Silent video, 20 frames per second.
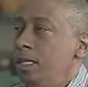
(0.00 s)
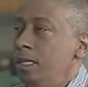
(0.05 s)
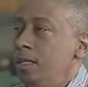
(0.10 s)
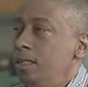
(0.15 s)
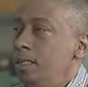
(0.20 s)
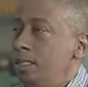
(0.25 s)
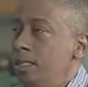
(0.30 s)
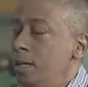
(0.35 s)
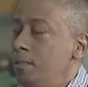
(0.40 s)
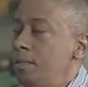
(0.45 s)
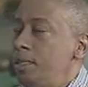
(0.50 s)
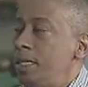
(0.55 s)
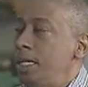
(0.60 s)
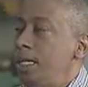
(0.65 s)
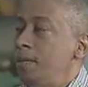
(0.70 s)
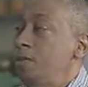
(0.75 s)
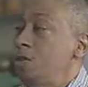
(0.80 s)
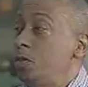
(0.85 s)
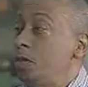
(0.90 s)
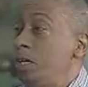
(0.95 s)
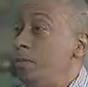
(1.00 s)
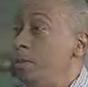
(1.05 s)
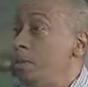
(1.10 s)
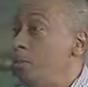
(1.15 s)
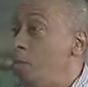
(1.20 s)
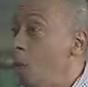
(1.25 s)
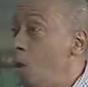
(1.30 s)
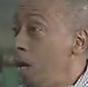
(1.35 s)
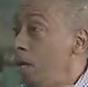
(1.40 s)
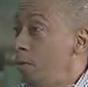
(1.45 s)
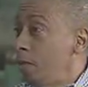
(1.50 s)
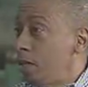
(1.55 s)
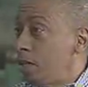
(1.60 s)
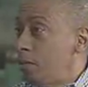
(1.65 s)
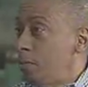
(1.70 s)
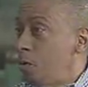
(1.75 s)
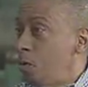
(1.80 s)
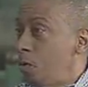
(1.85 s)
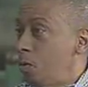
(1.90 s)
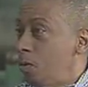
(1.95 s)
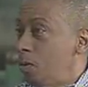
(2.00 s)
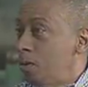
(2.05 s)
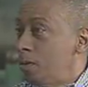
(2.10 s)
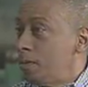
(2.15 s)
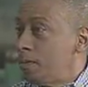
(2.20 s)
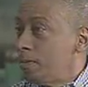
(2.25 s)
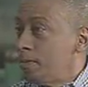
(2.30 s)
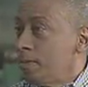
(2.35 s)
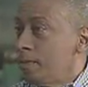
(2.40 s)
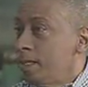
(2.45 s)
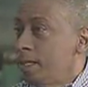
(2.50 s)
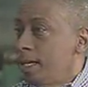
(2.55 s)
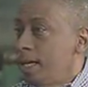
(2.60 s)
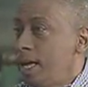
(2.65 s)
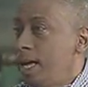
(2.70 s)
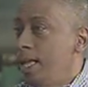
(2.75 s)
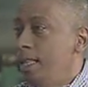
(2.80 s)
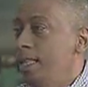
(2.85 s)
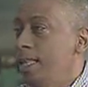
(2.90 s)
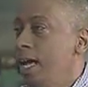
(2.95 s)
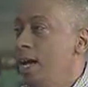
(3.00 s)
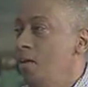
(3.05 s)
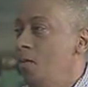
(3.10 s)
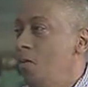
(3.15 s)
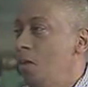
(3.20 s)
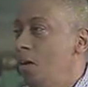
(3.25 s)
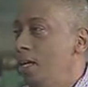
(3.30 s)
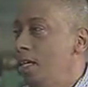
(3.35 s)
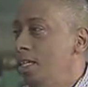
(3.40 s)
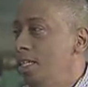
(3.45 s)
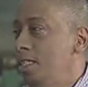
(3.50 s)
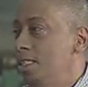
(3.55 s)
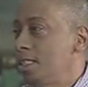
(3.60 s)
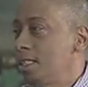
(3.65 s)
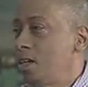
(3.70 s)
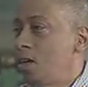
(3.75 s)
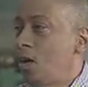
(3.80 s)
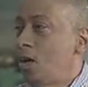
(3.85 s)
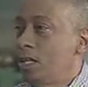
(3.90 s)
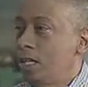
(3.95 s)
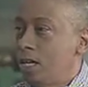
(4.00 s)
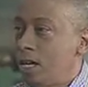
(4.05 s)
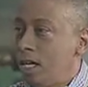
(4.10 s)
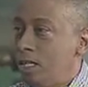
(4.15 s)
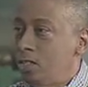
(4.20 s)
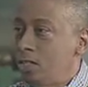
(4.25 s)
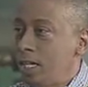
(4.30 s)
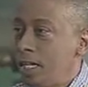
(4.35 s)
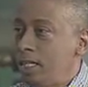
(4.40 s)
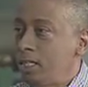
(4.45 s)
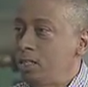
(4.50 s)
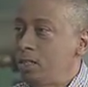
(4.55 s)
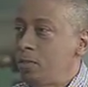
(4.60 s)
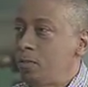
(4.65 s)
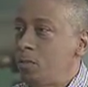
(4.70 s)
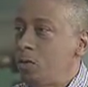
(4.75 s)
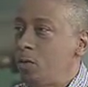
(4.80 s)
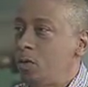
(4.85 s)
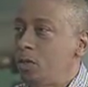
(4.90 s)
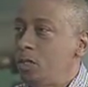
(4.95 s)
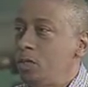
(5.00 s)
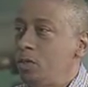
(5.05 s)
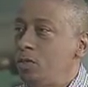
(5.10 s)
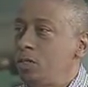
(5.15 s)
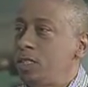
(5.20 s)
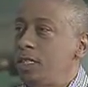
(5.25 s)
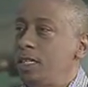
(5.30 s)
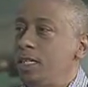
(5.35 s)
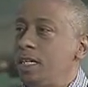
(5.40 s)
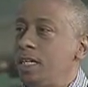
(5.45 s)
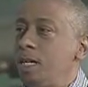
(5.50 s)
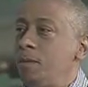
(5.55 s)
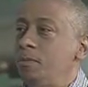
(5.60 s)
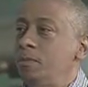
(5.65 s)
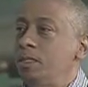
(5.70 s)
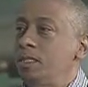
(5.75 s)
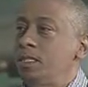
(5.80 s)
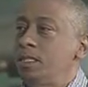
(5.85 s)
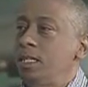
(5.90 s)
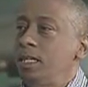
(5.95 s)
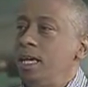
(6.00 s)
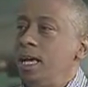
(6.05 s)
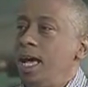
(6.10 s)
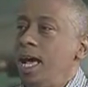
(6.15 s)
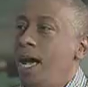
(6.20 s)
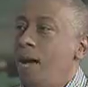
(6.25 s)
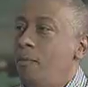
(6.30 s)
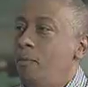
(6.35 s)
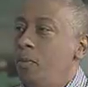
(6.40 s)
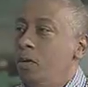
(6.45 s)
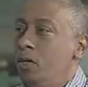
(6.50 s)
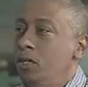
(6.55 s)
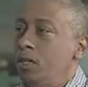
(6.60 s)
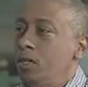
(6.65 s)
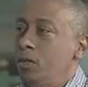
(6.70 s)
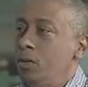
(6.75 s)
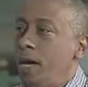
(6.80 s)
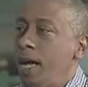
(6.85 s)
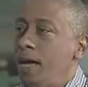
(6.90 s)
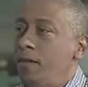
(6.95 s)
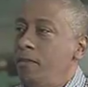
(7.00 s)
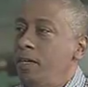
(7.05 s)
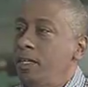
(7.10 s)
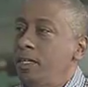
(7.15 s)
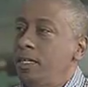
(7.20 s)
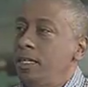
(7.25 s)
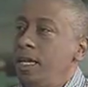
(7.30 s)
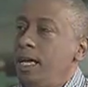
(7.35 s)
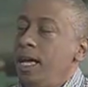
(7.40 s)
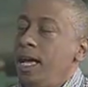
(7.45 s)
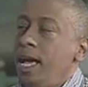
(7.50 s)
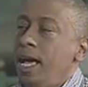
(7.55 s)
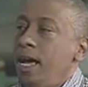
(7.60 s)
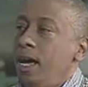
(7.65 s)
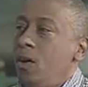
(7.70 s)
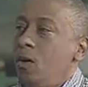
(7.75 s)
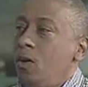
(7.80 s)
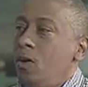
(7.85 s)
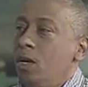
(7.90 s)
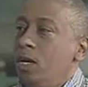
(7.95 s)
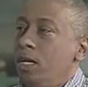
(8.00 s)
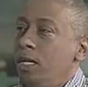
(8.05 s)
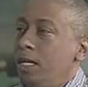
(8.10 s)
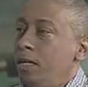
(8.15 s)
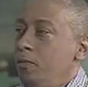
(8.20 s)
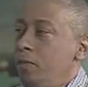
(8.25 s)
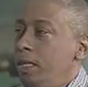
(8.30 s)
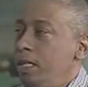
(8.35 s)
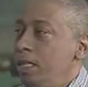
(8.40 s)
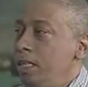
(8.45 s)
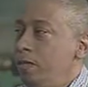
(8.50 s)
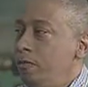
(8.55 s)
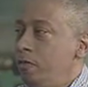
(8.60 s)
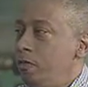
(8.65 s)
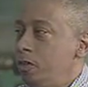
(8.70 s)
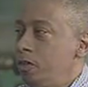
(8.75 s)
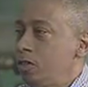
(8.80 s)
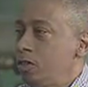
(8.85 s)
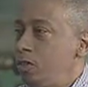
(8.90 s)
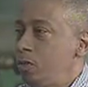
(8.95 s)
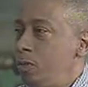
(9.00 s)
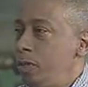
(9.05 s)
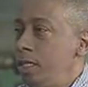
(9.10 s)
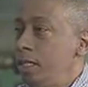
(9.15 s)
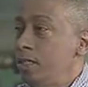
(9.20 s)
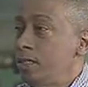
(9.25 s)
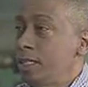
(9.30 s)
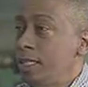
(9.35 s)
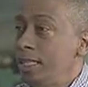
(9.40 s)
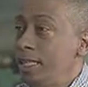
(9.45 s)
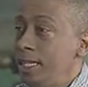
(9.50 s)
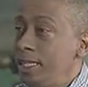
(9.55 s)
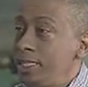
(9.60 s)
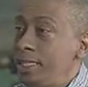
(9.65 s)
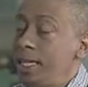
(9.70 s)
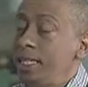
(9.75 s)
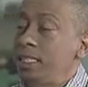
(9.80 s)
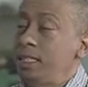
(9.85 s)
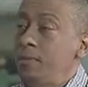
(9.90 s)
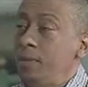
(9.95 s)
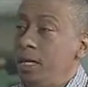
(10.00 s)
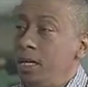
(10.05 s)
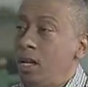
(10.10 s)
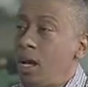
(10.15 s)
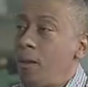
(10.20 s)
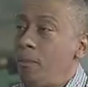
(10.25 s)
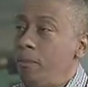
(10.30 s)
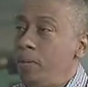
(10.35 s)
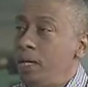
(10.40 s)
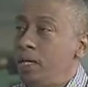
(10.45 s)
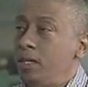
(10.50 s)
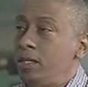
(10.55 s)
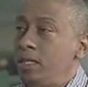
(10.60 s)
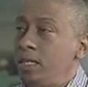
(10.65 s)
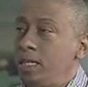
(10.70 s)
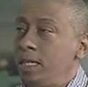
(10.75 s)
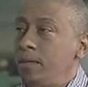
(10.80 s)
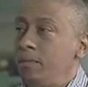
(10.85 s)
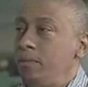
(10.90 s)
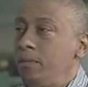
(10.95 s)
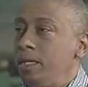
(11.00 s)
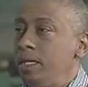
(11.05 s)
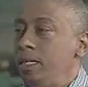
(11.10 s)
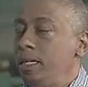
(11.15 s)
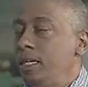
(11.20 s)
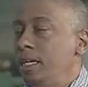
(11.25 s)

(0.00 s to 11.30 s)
sometimes you can be born with a mole, and that one is called a congenital mole. Usually it comes at birth, you have it, or within the first 2 years, and they tend to be a lot bigger. They can be